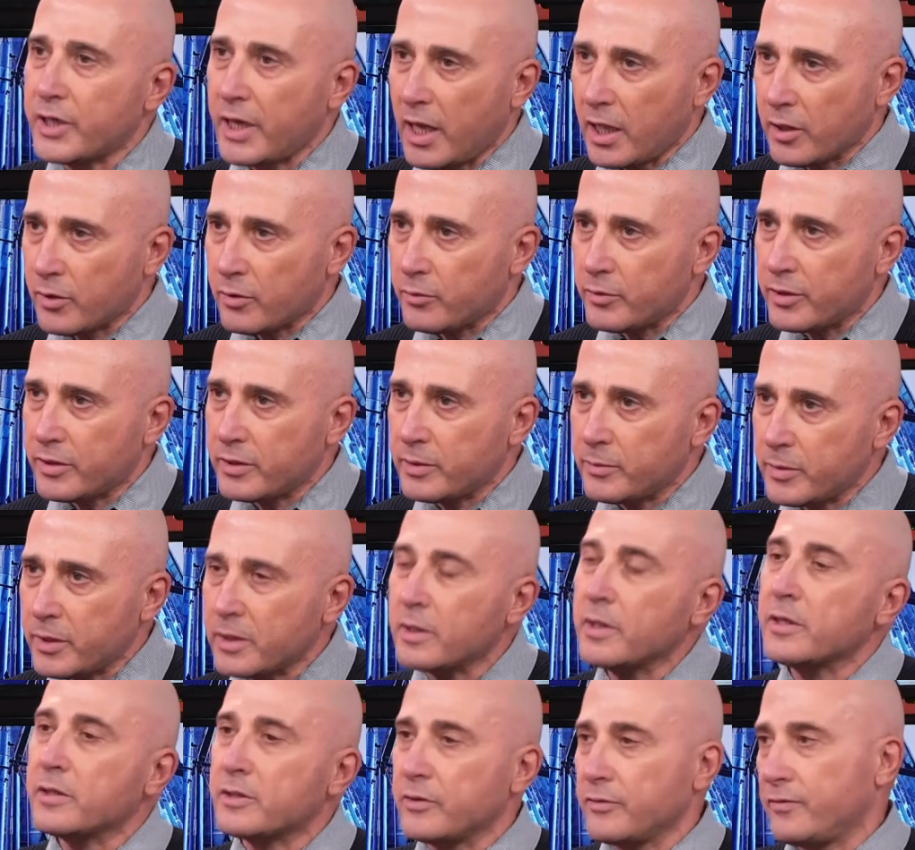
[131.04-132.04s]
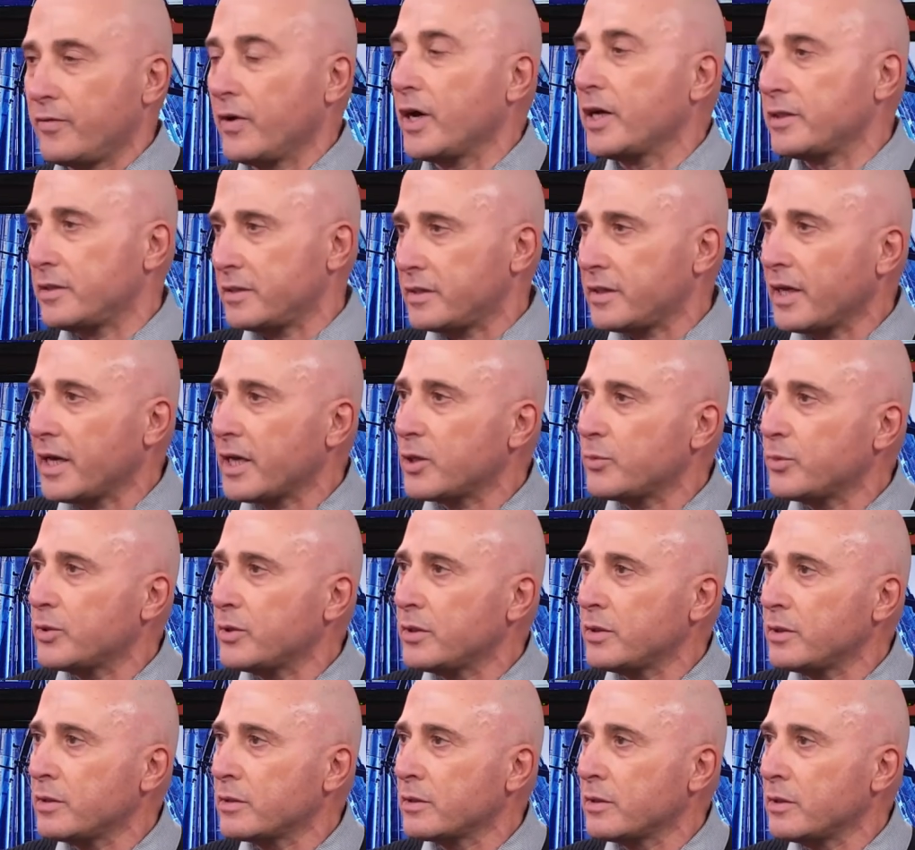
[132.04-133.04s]
algorithm to find a
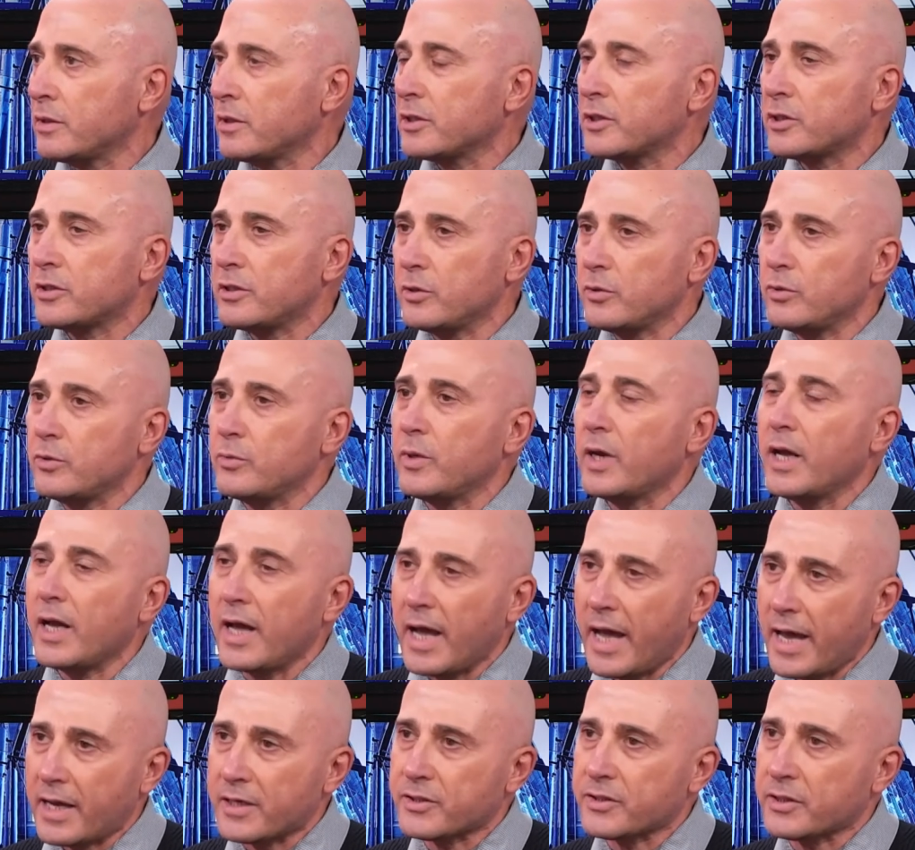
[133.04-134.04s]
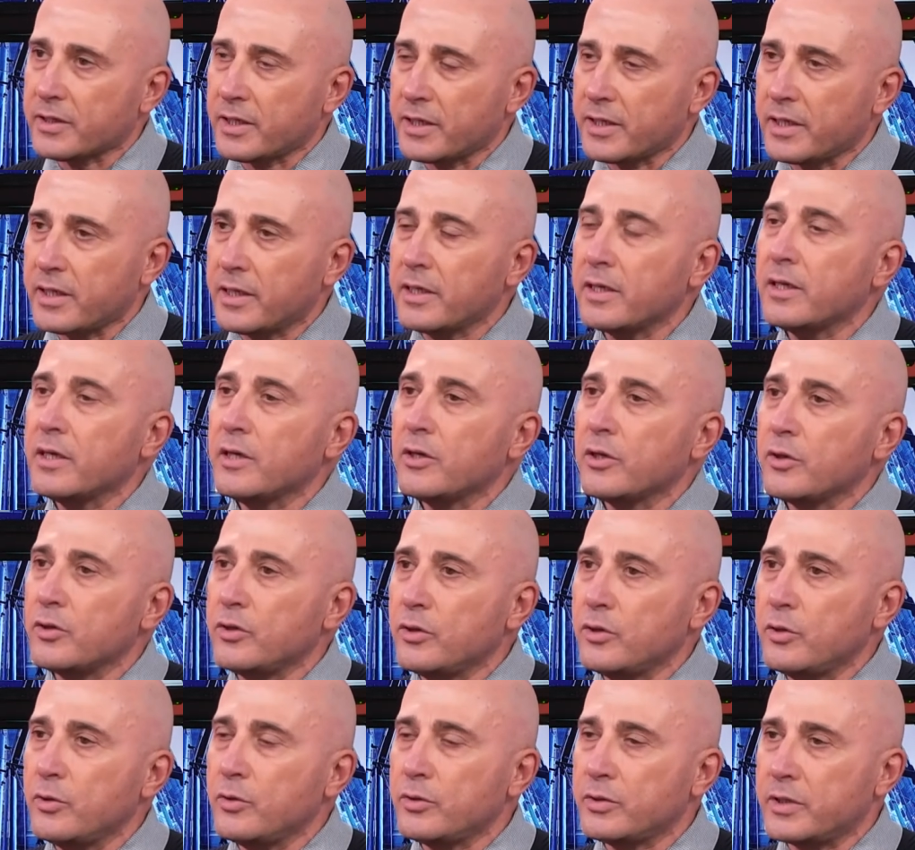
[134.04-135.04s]
table to actually
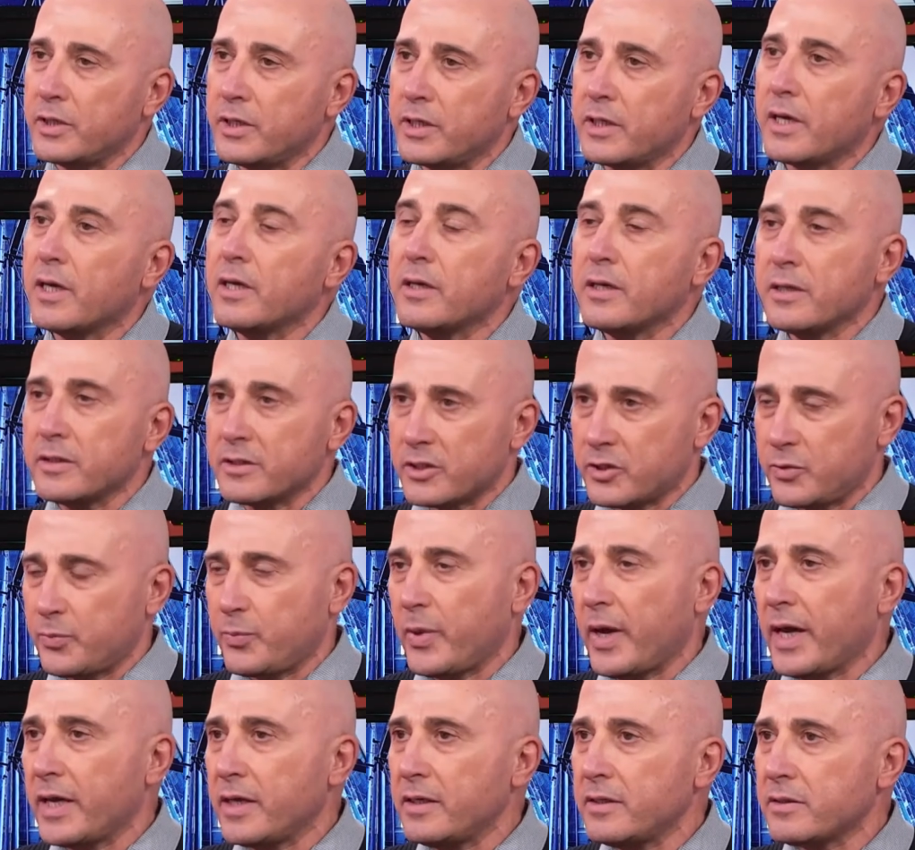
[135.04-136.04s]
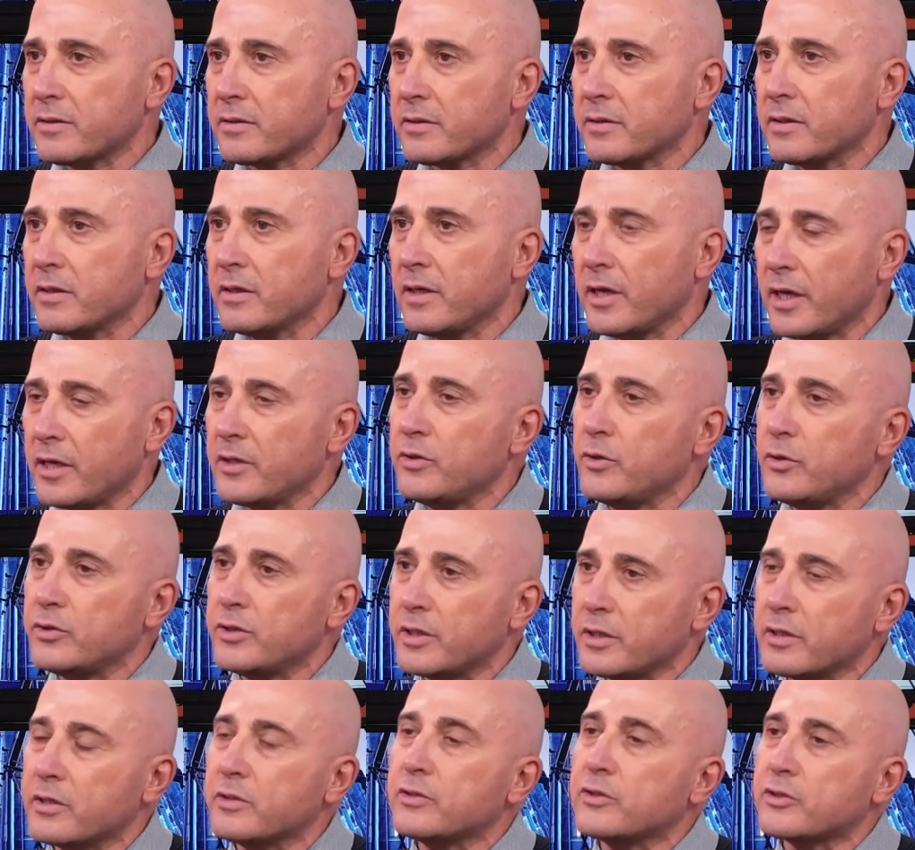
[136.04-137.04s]
using space and
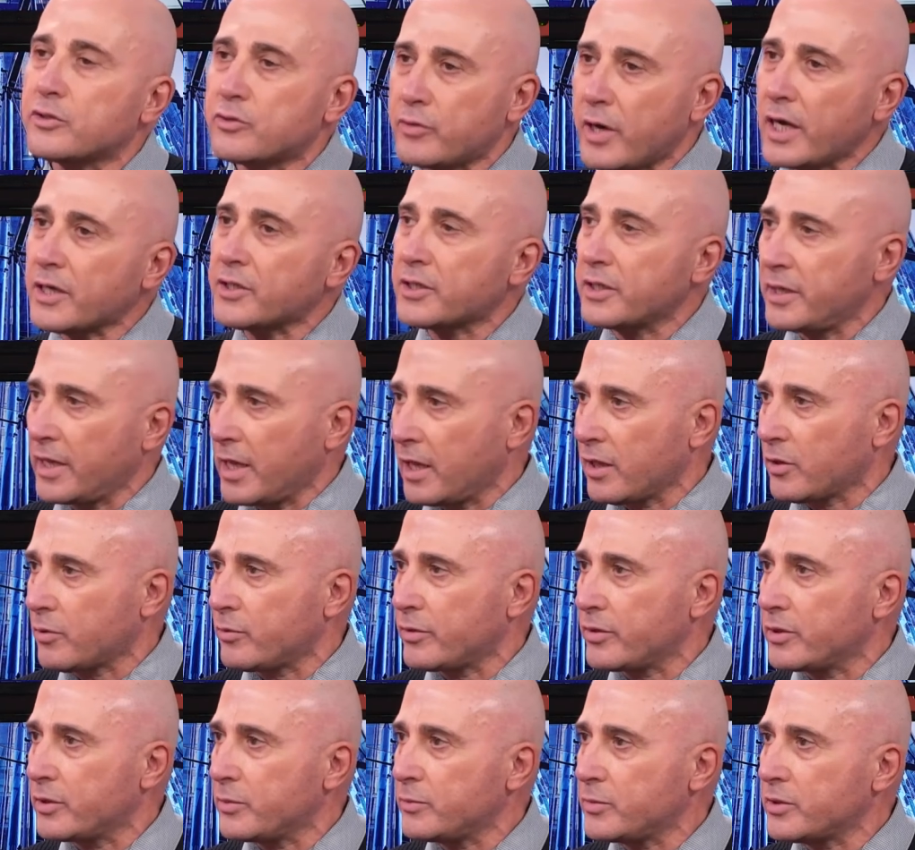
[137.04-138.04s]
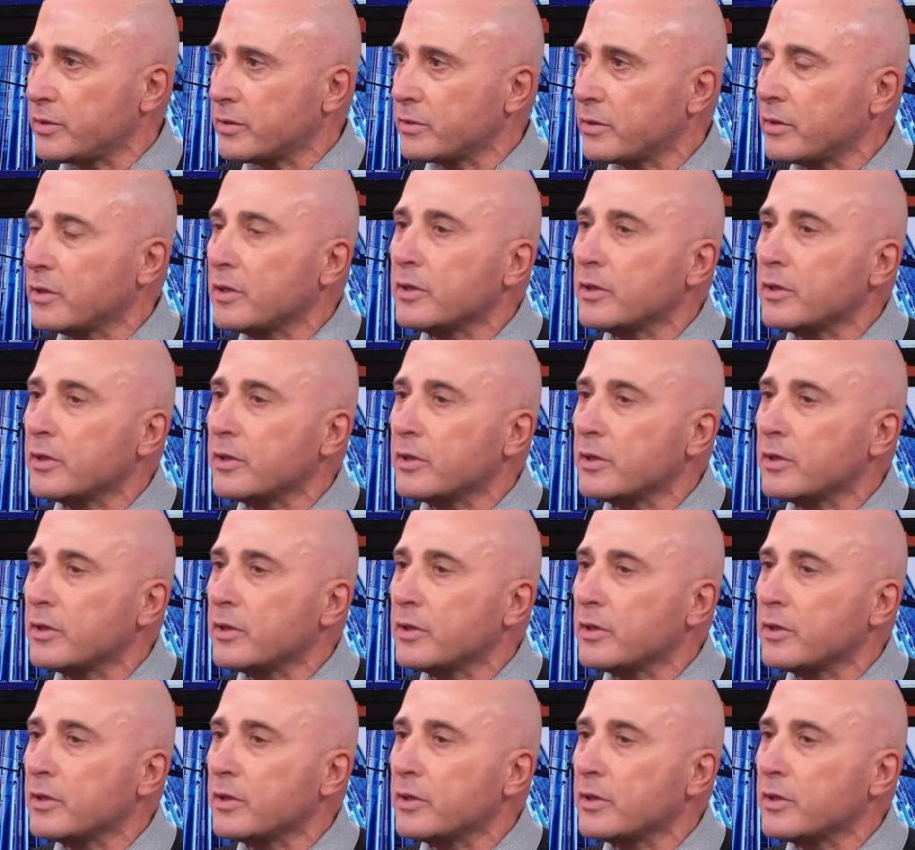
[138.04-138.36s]
using construction algorithms